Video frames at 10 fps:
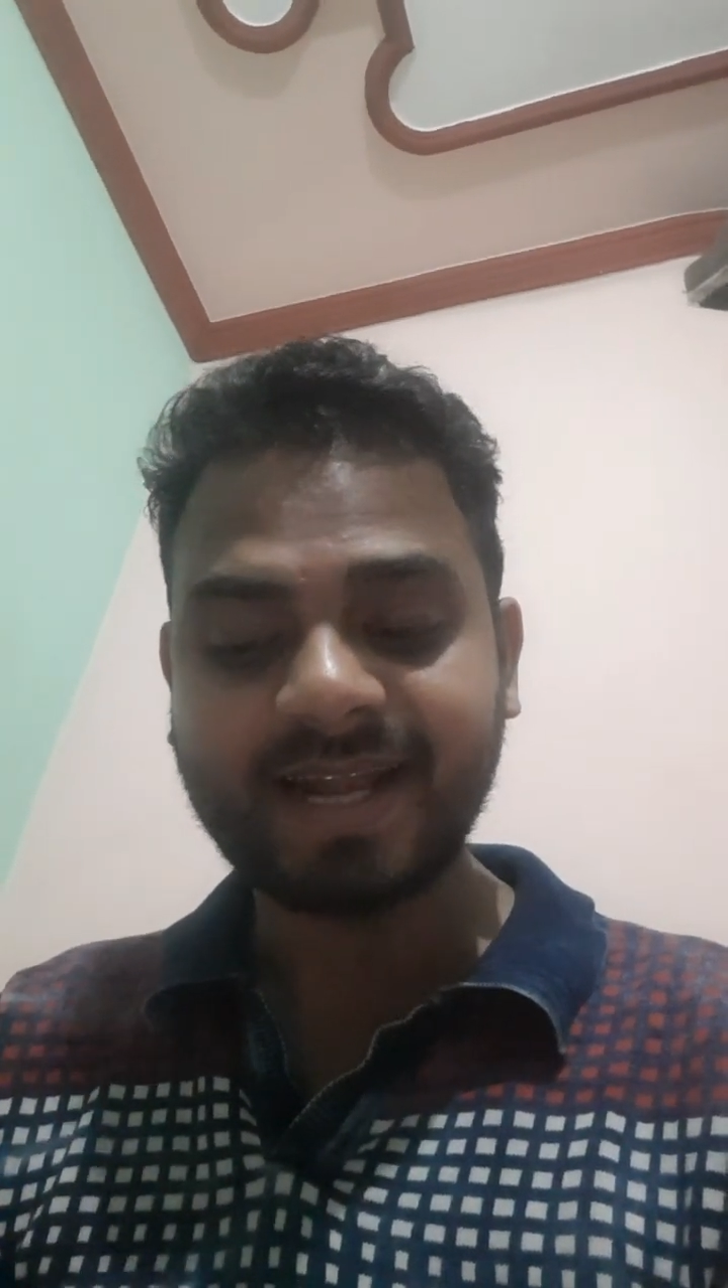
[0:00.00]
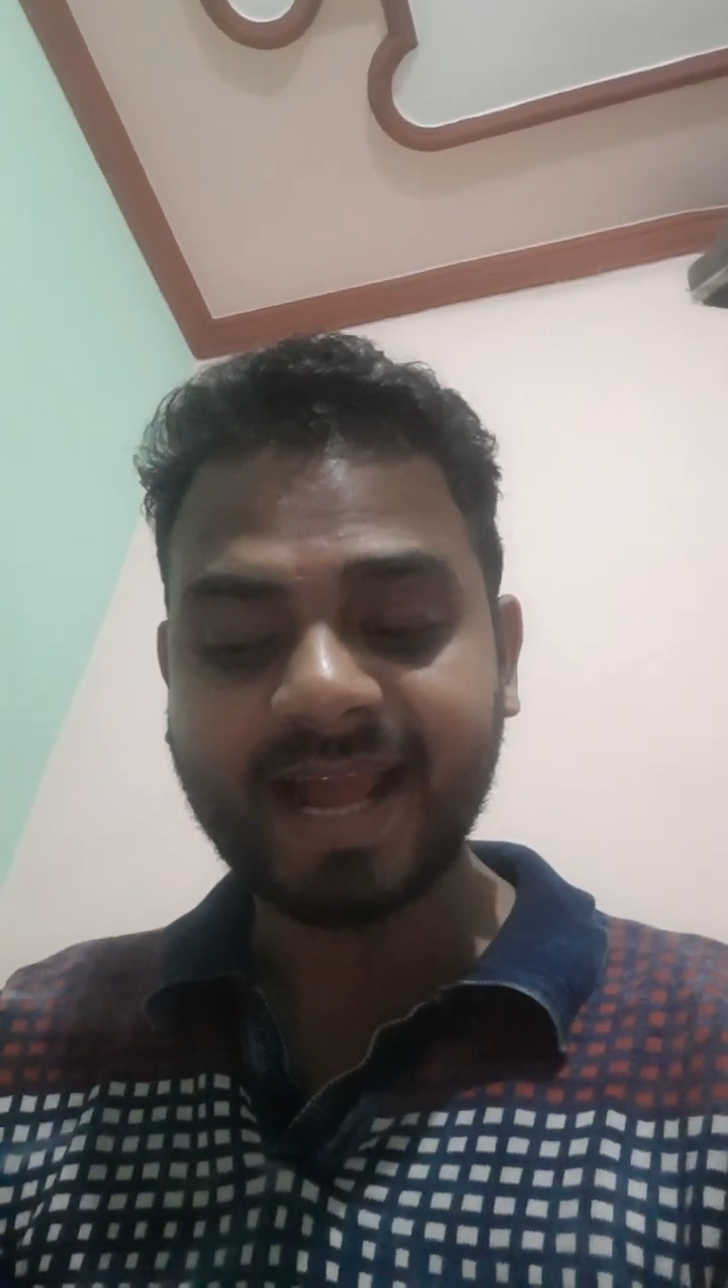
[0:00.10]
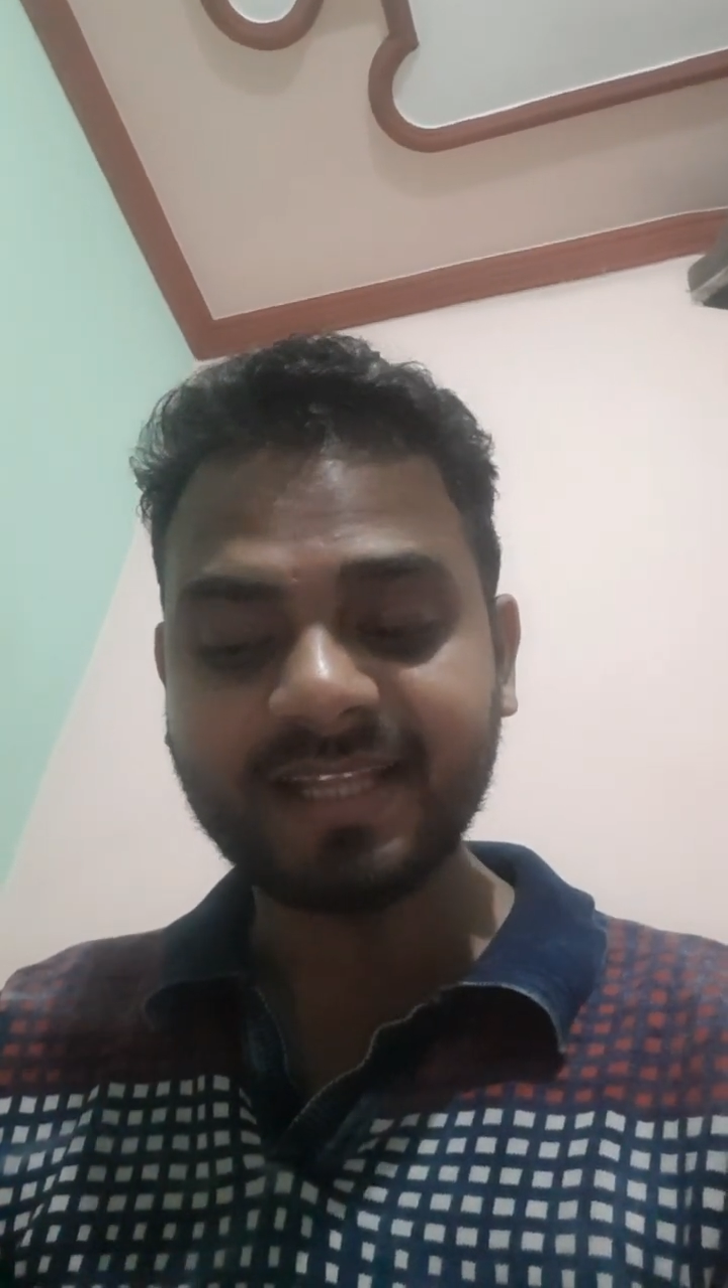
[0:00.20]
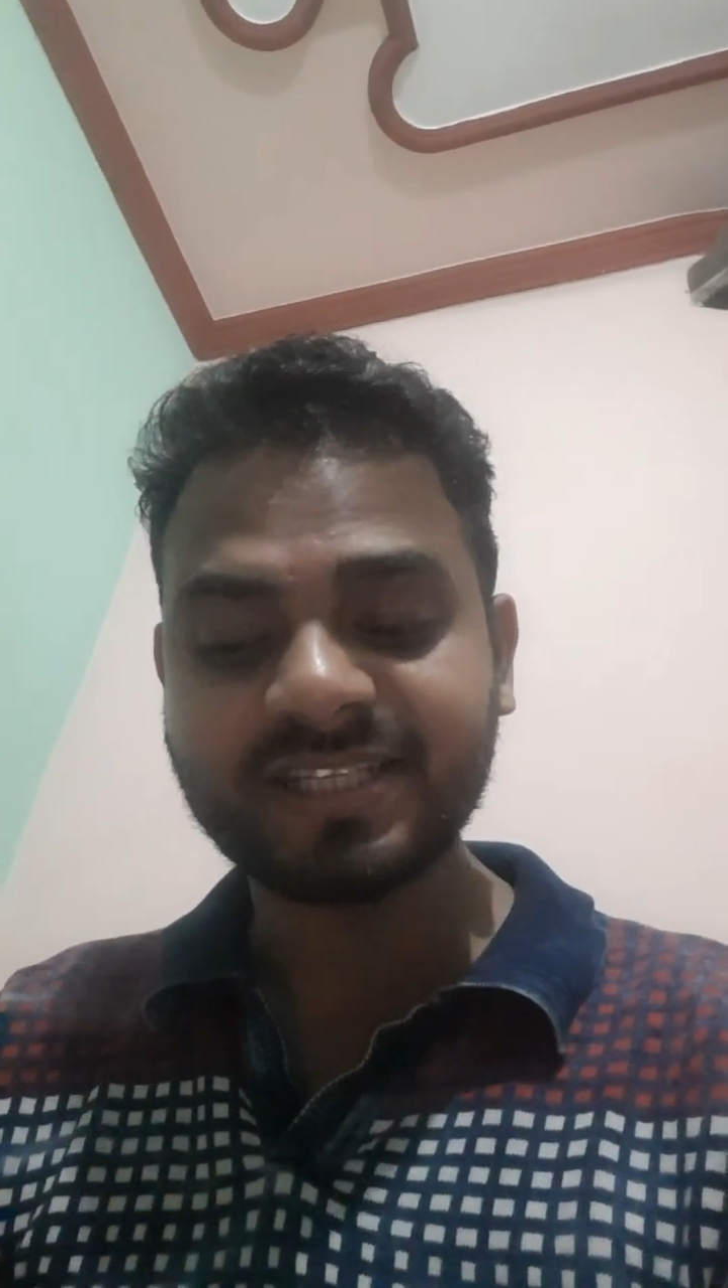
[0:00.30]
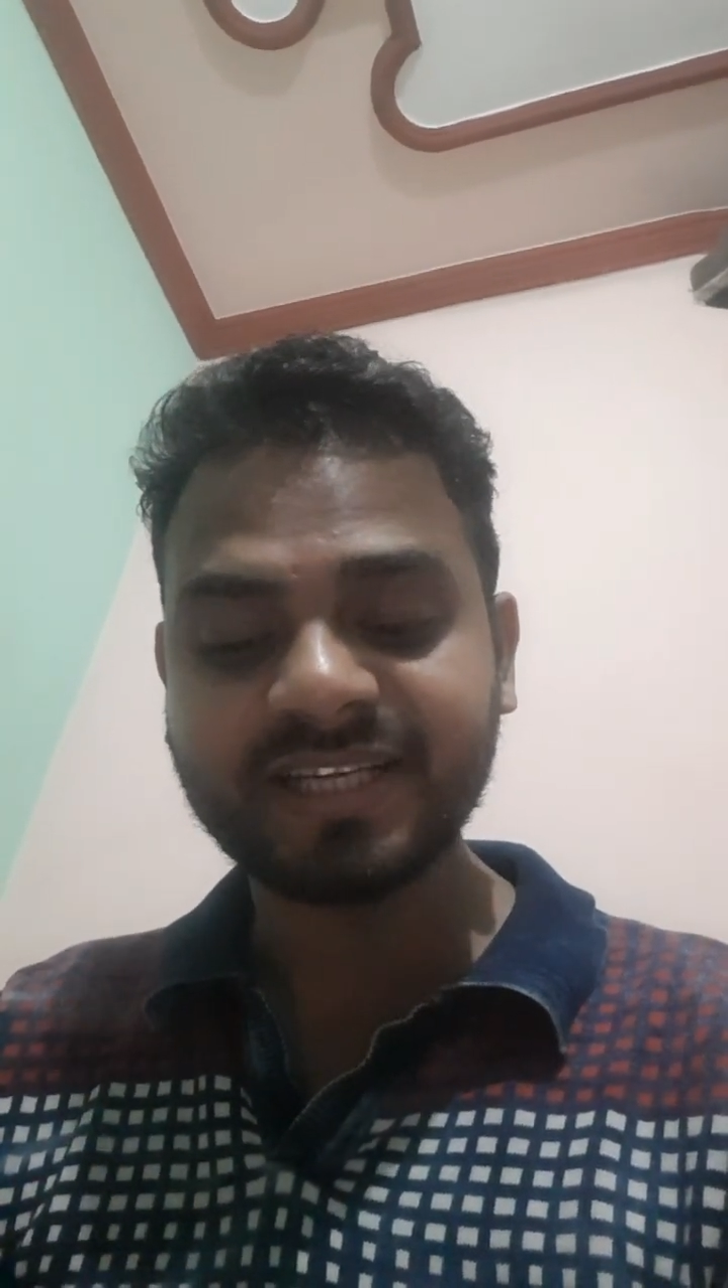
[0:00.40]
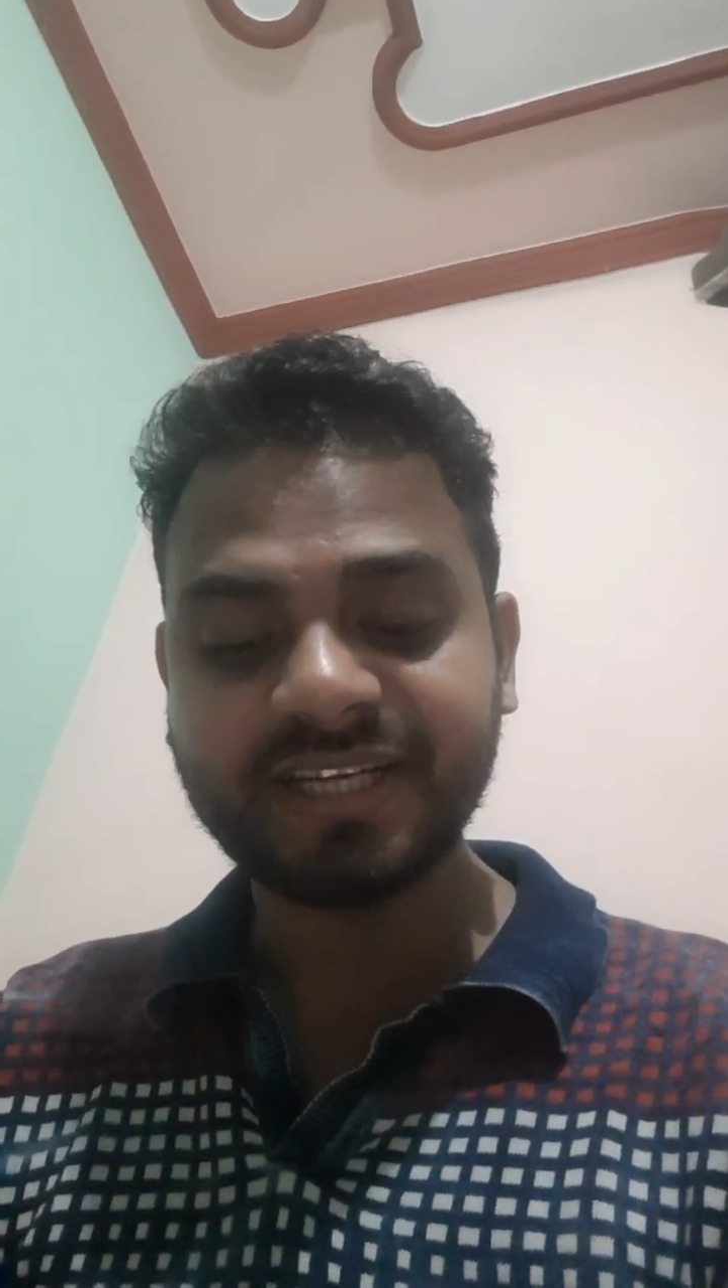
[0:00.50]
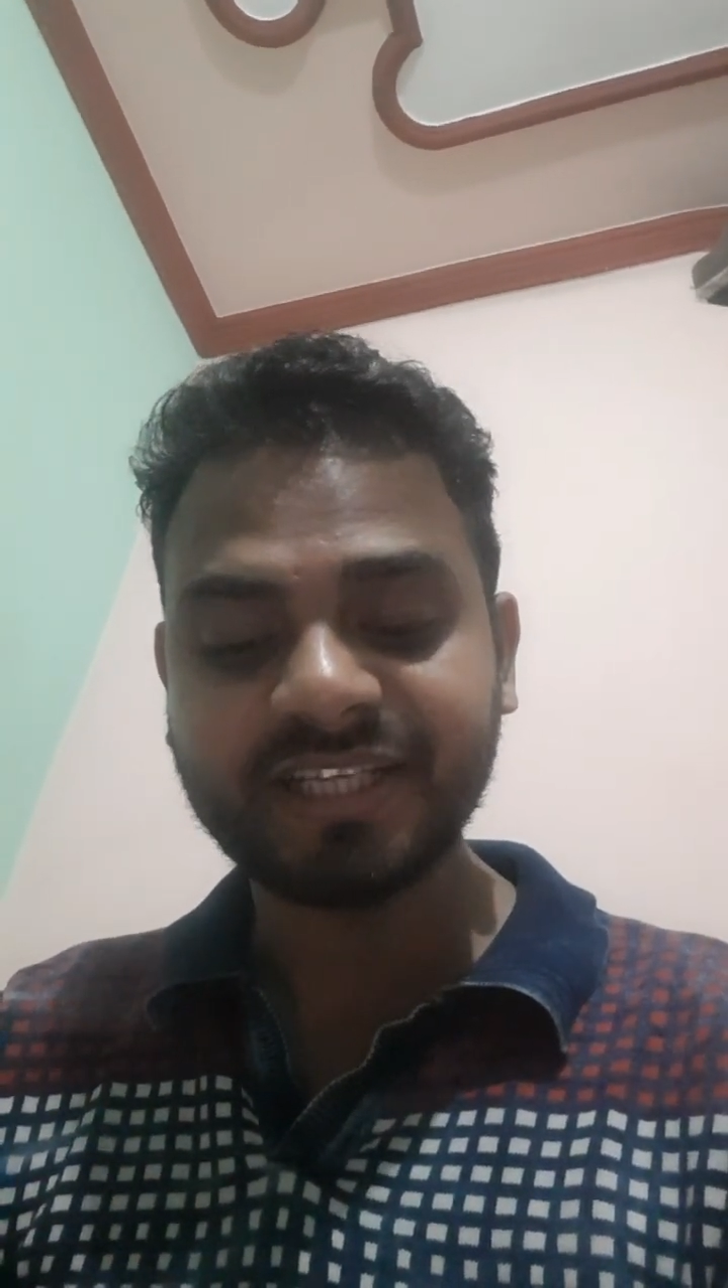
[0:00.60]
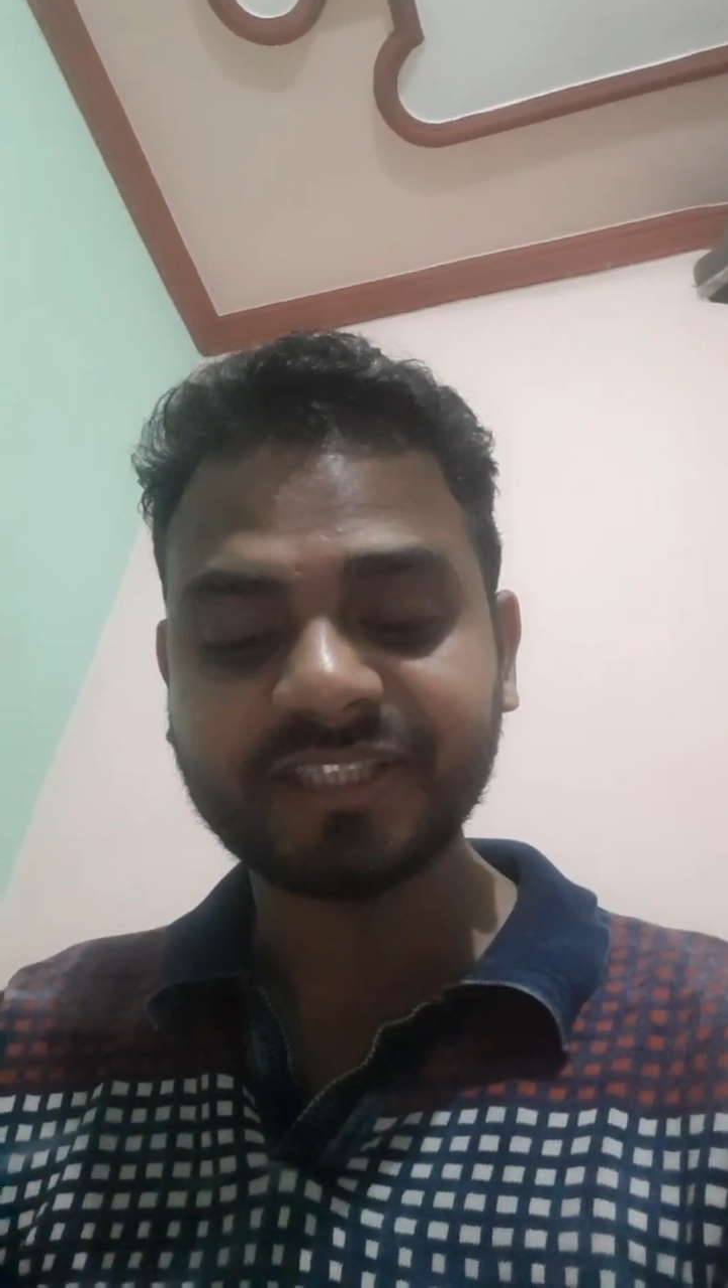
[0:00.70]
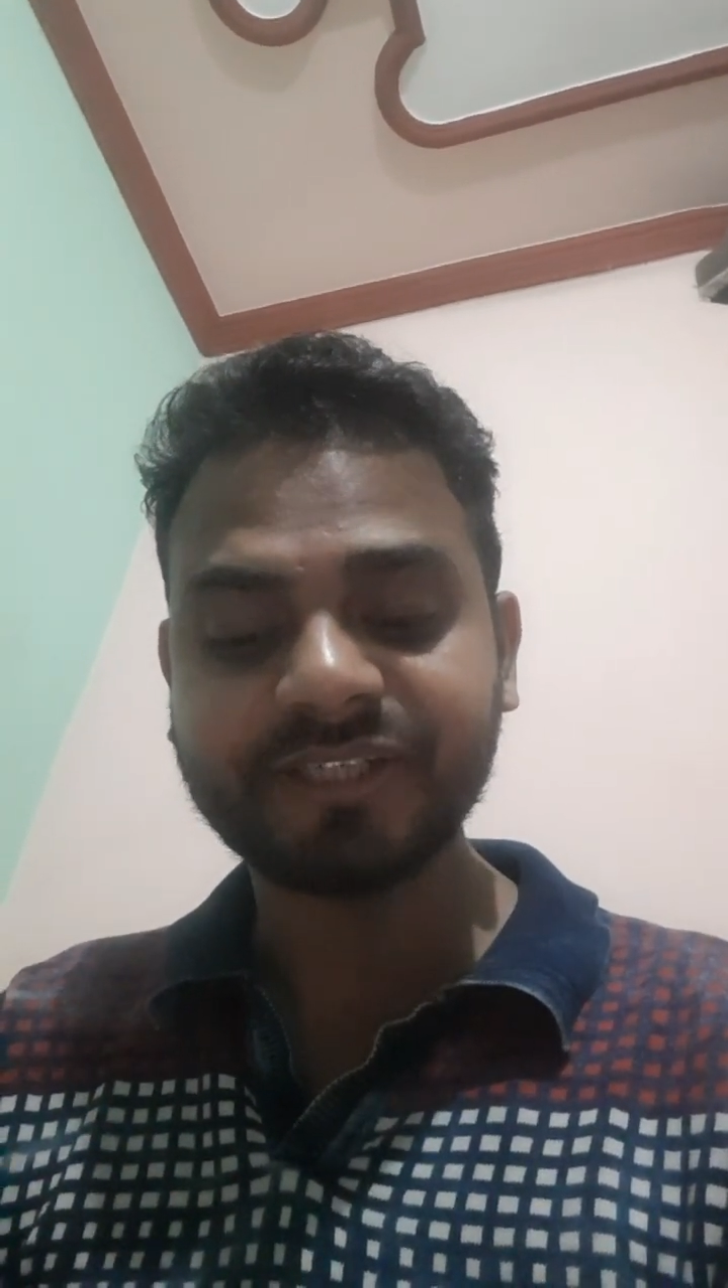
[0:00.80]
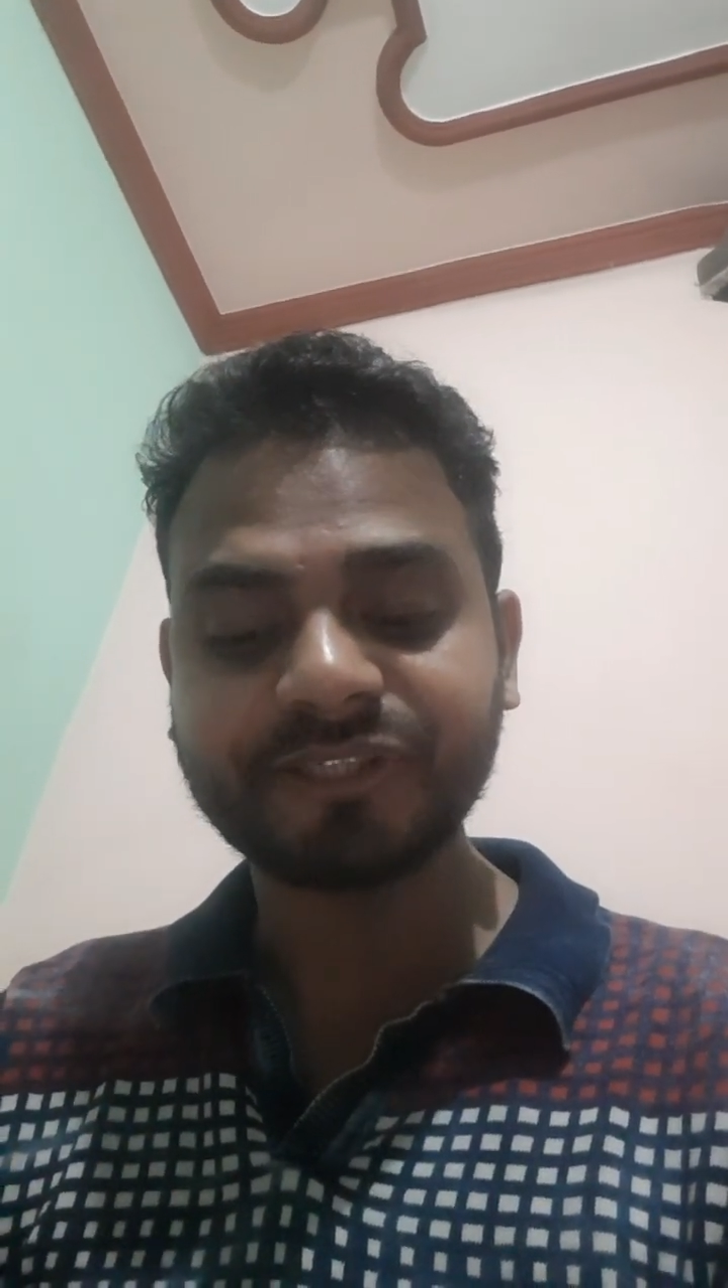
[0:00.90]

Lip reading: 10 signature